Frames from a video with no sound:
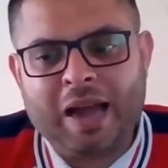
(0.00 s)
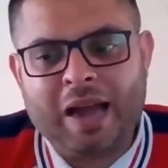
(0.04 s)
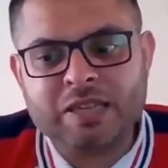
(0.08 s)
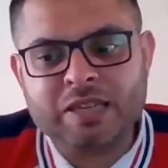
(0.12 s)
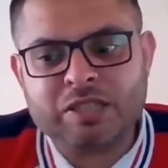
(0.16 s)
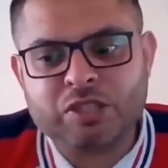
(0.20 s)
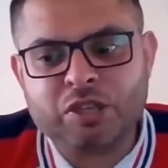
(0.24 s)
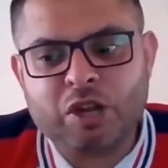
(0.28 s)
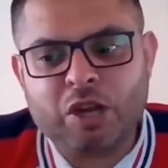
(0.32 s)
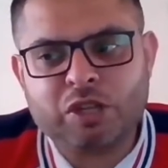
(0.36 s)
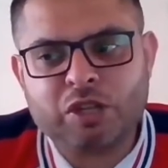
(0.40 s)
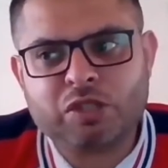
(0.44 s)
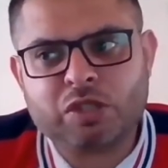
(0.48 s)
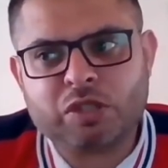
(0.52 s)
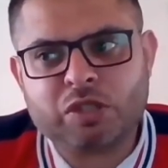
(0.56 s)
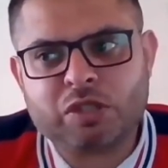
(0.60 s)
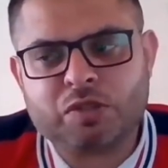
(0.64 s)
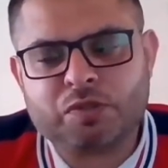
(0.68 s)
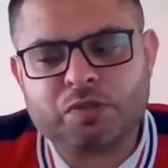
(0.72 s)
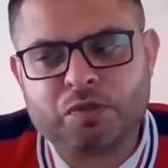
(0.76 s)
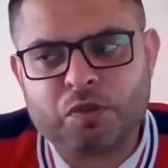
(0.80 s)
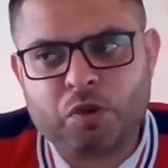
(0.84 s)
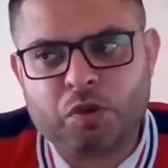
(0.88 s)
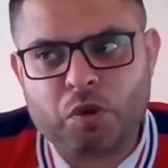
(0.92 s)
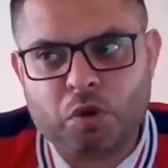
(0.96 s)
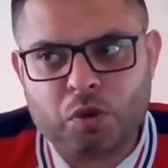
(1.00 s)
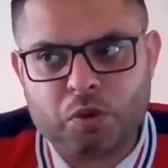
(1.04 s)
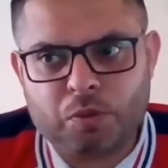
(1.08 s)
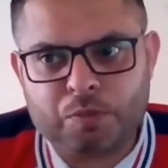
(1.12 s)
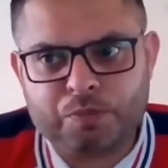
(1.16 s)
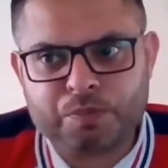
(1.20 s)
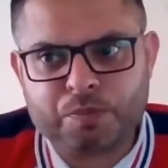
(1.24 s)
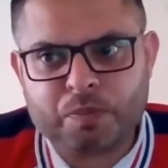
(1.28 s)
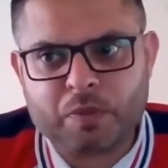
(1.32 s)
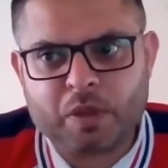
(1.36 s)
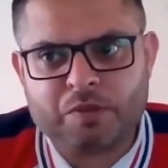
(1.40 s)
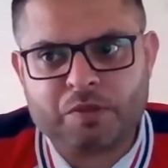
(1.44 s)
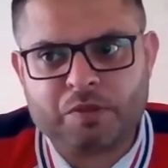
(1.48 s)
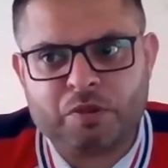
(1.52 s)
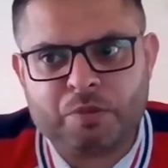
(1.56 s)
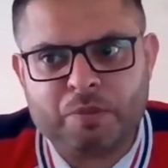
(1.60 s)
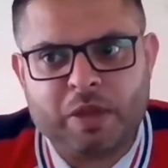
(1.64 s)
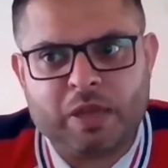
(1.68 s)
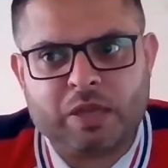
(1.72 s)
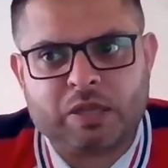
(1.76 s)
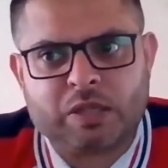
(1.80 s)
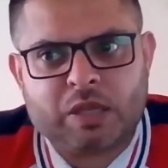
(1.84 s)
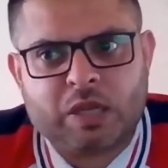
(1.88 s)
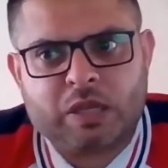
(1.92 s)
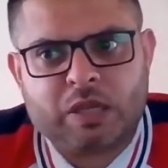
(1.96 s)
it's not just for me,
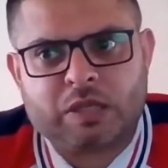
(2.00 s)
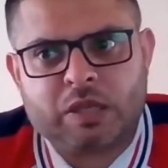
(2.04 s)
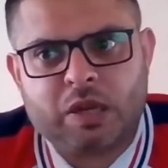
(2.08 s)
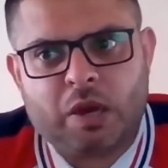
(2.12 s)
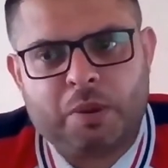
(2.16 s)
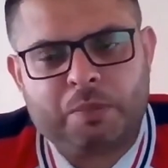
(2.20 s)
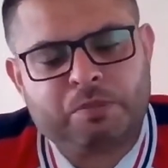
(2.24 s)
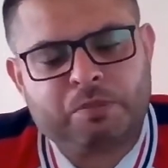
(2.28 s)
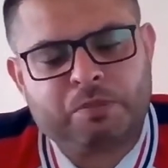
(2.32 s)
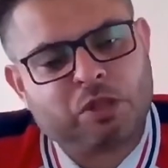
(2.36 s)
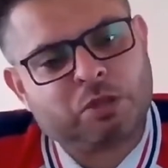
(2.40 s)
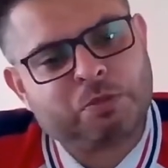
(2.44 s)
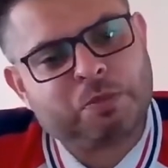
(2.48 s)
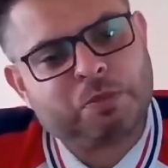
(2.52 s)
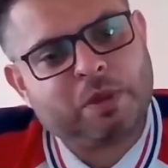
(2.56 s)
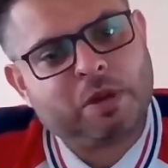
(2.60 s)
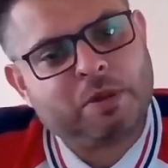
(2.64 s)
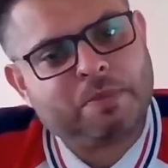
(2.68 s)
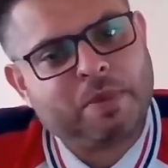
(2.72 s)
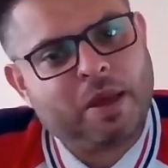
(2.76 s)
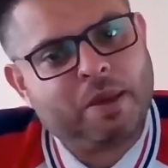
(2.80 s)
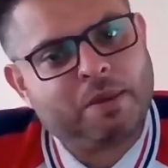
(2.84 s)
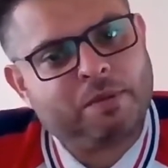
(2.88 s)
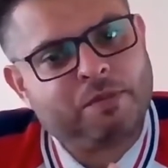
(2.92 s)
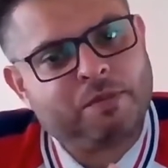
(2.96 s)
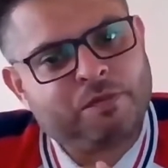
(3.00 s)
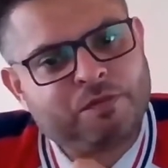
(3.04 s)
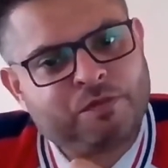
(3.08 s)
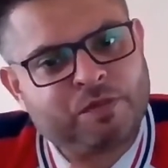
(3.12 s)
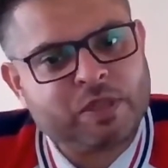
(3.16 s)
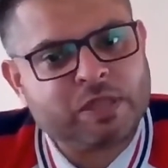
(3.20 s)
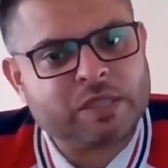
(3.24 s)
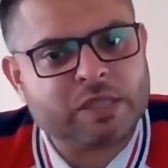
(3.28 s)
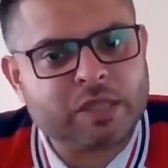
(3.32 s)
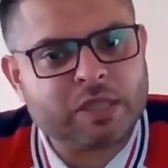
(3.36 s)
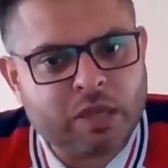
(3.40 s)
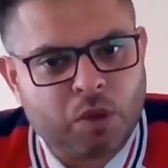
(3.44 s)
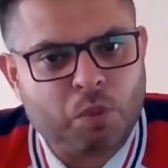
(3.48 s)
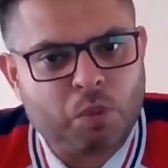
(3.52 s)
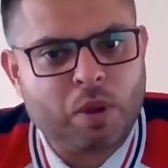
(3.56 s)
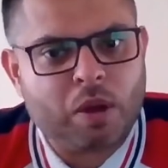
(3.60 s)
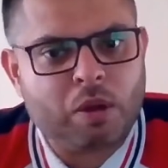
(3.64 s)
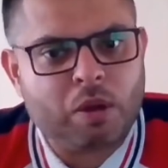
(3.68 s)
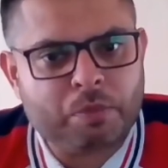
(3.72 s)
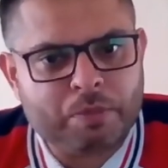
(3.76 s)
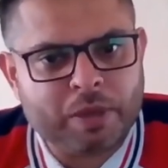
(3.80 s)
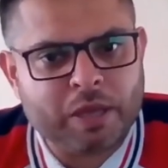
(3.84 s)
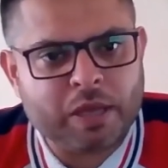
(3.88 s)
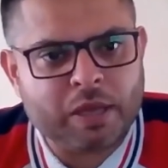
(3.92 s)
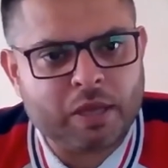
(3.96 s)
it's not just been about physical
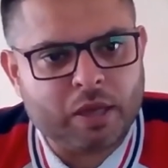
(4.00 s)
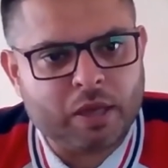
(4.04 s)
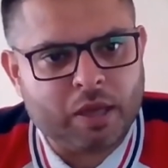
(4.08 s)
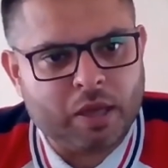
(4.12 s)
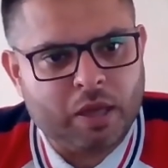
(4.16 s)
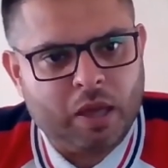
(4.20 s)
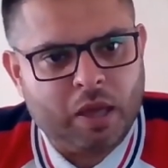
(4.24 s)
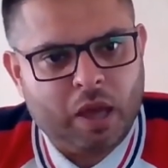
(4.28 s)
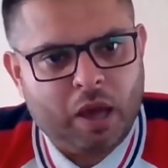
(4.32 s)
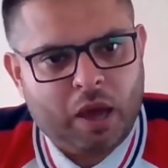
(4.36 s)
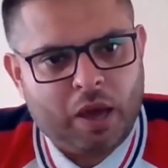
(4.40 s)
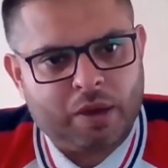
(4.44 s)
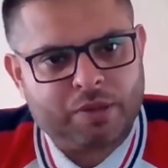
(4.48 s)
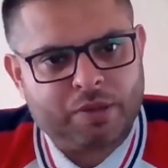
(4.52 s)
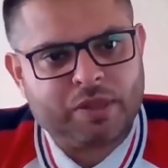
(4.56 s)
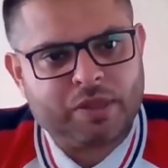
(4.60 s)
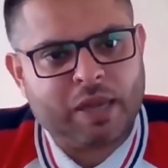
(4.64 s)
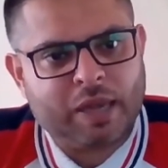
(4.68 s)
well-being. I think